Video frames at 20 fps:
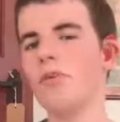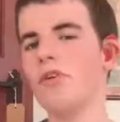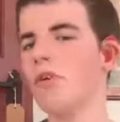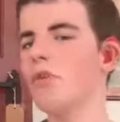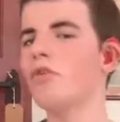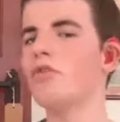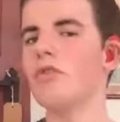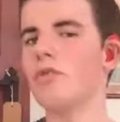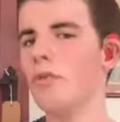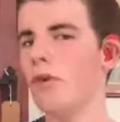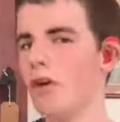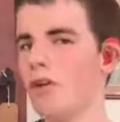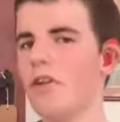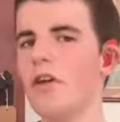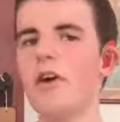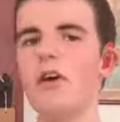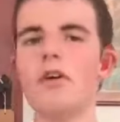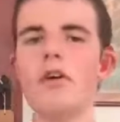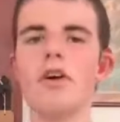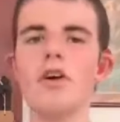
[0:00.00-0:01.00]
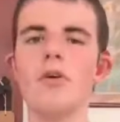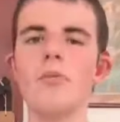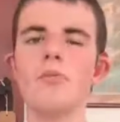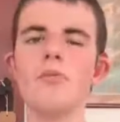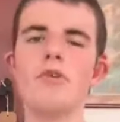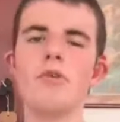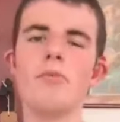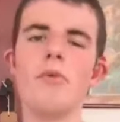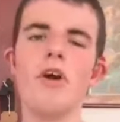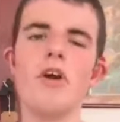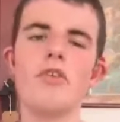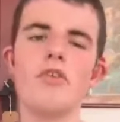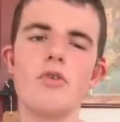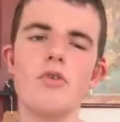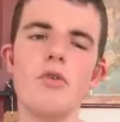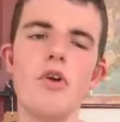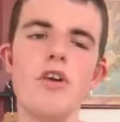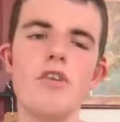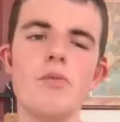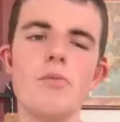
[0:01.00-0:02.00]
but I also find that
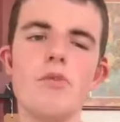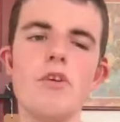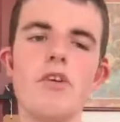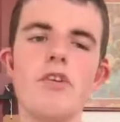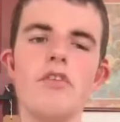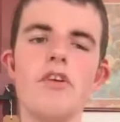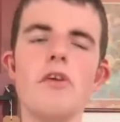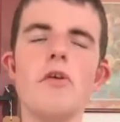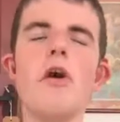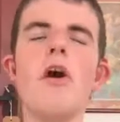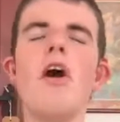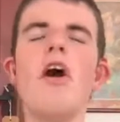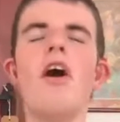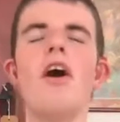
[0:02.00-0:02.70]
comparison quite amusing.